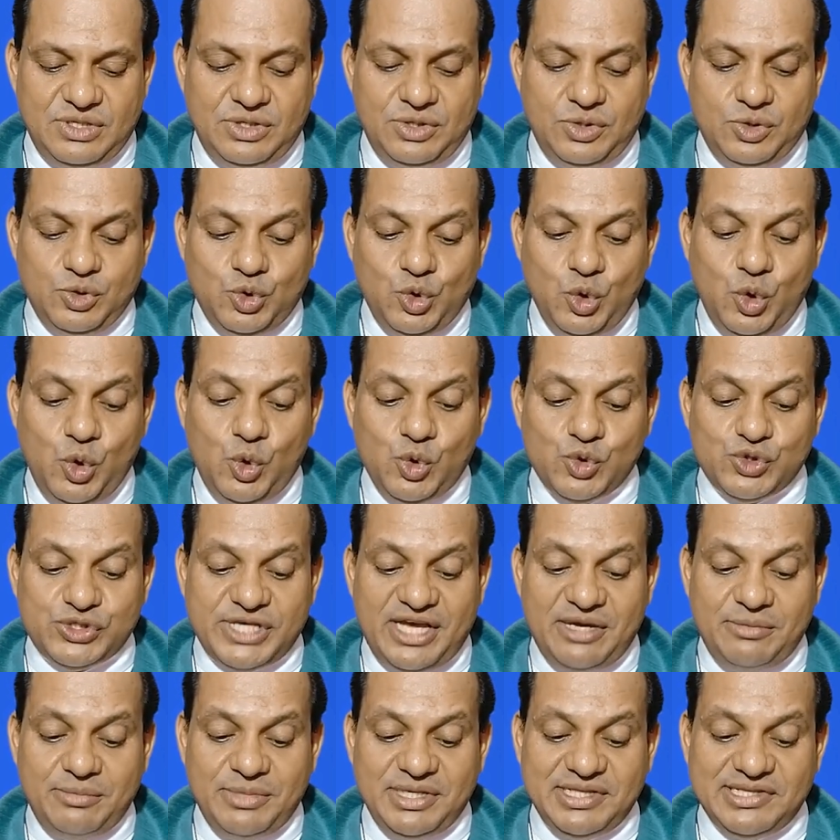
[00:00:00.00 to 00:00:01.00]
Though
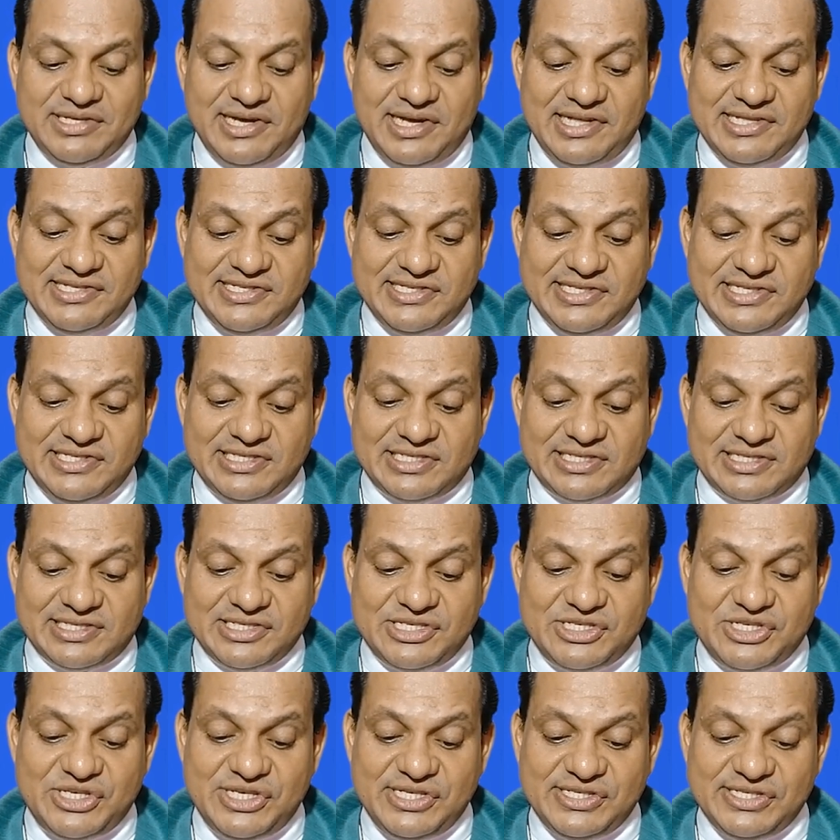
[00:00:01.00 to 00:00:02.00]
Simon
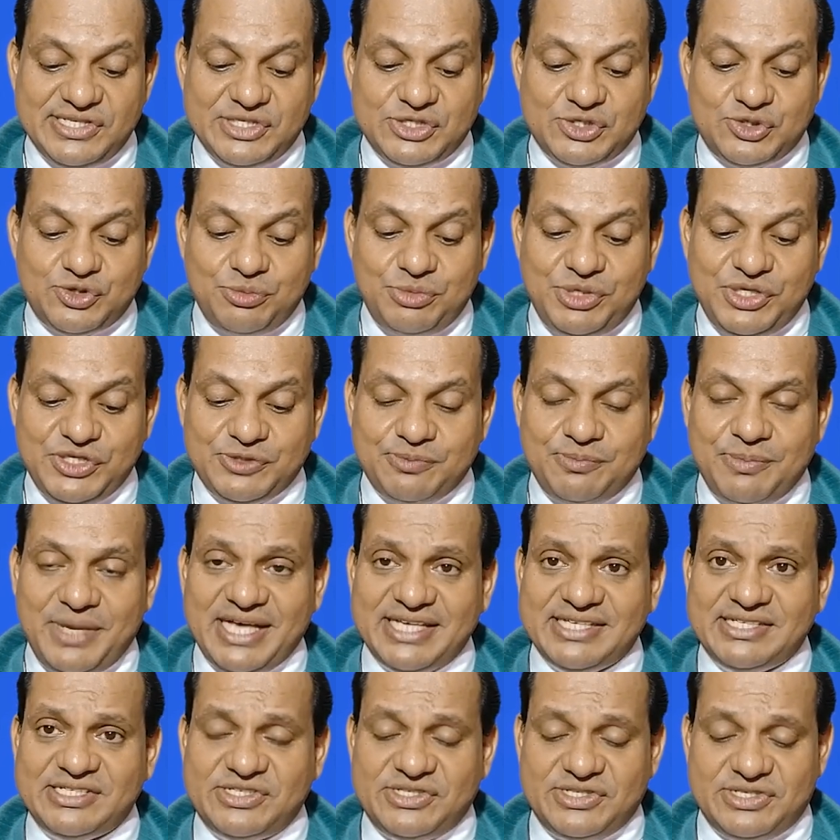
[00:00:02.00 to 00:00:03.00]
considered Jesus to be his
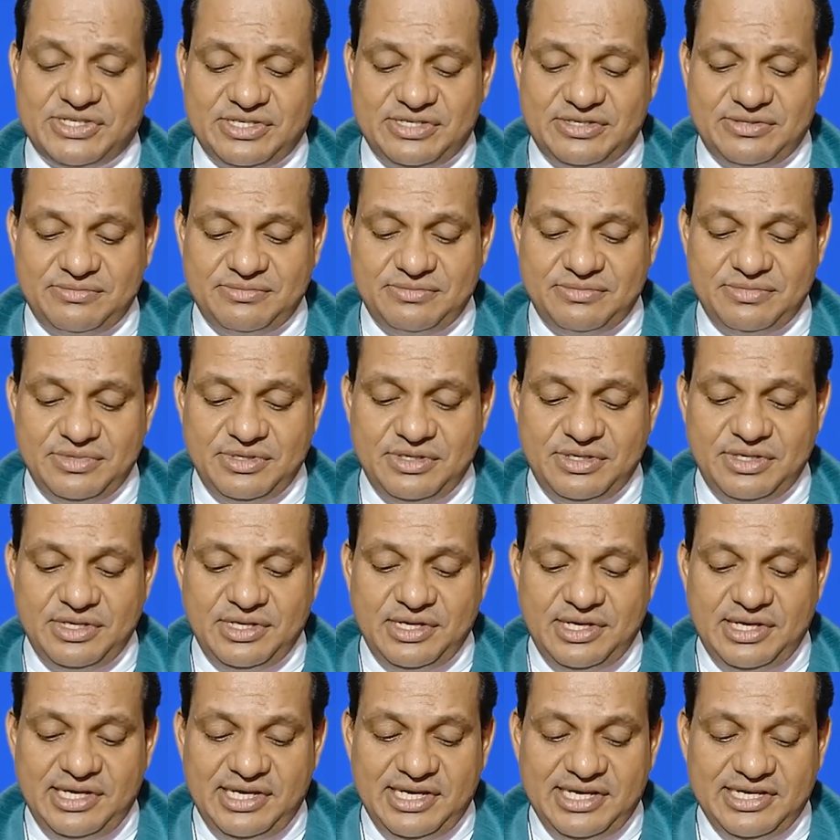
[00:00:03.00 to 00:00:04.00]
master,
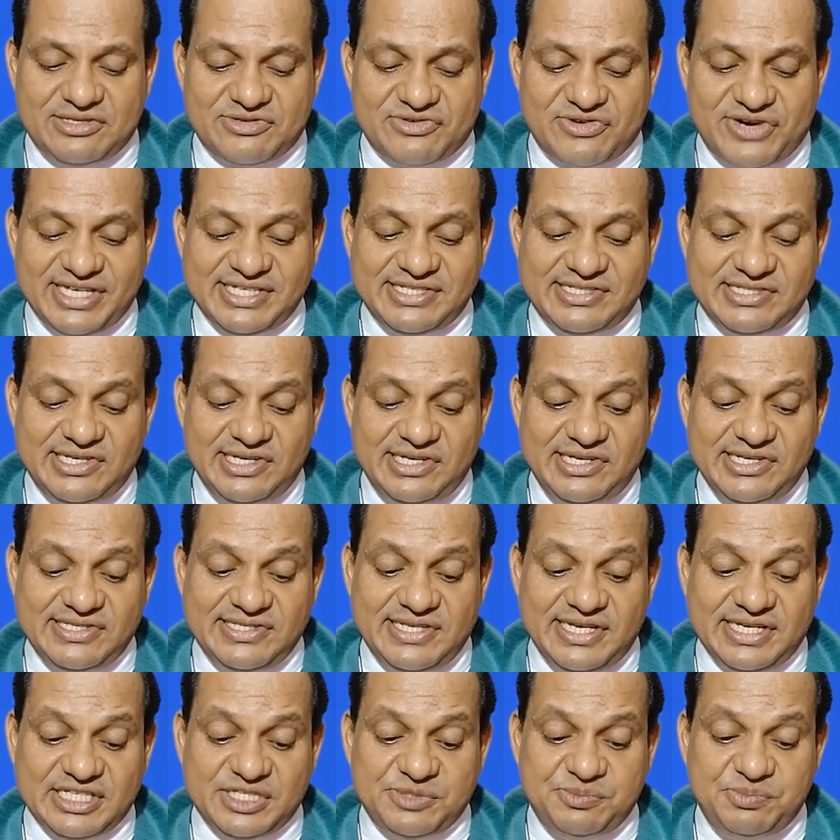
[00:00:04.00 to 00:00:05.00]
he trusted his
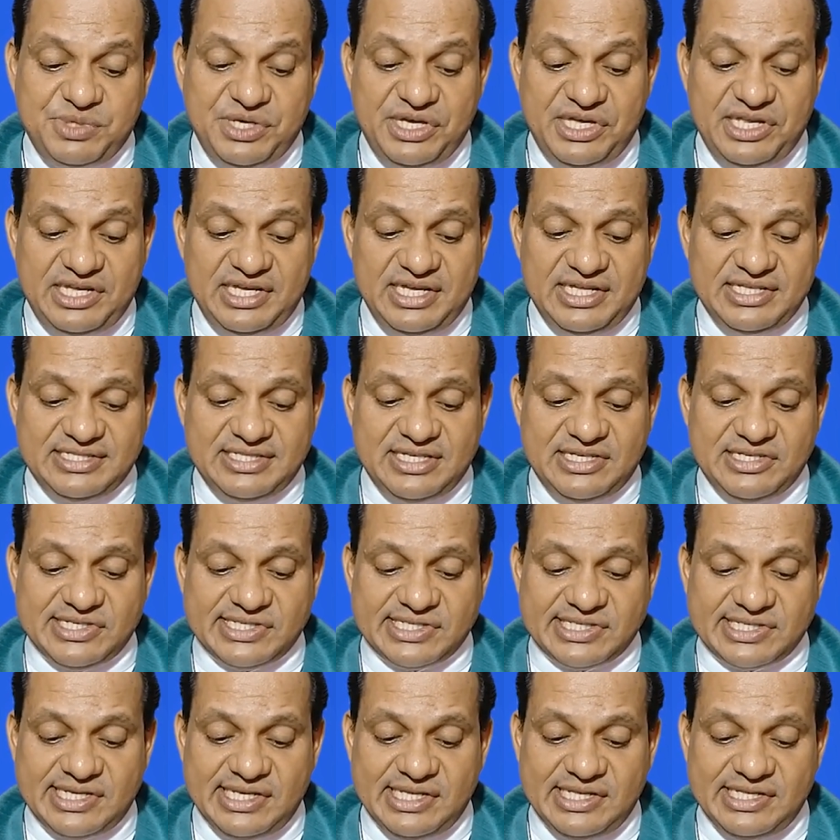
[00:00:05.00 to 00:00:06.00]
experience and
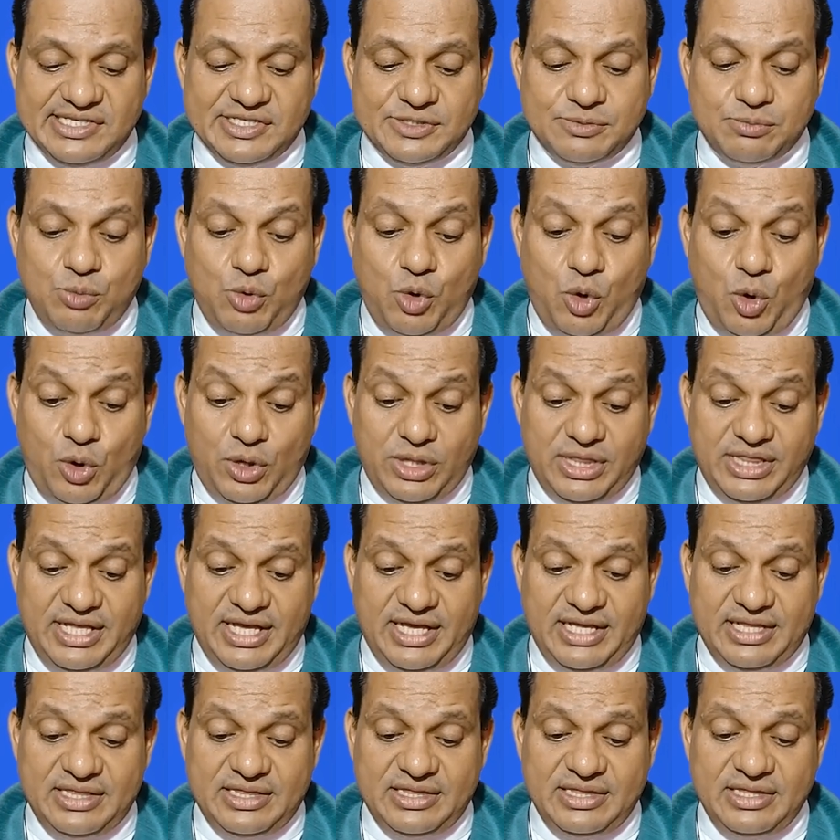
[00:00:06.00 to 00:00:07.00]
skills more
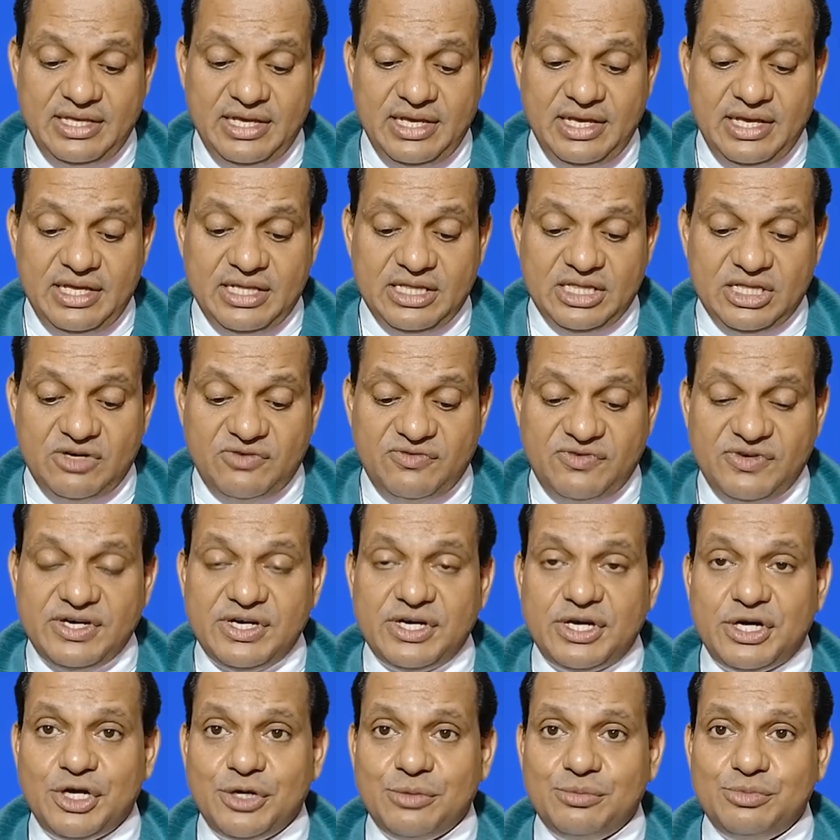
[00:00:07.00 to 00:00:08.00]
than the
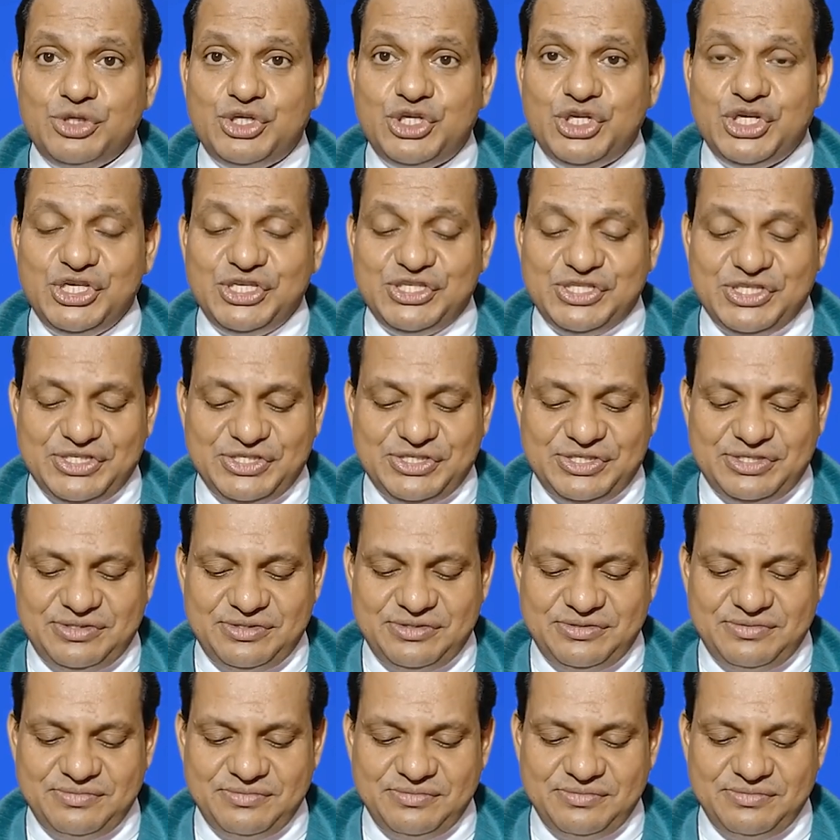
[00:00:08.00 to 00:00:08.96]
word of Jesus.